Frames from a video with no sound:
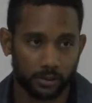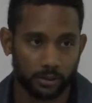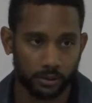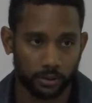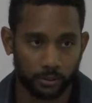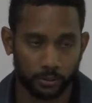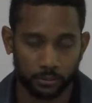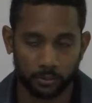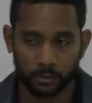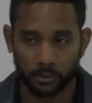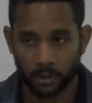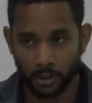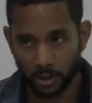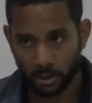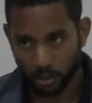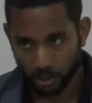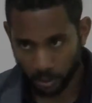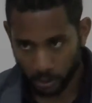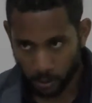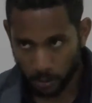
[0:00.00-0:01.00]
So
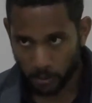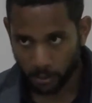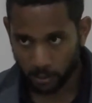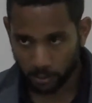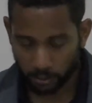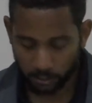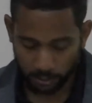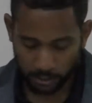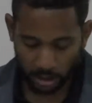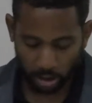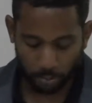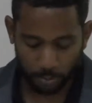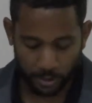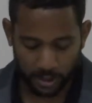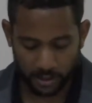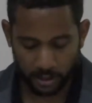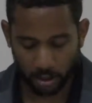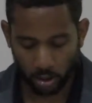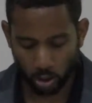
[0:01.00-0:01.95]
therapy is a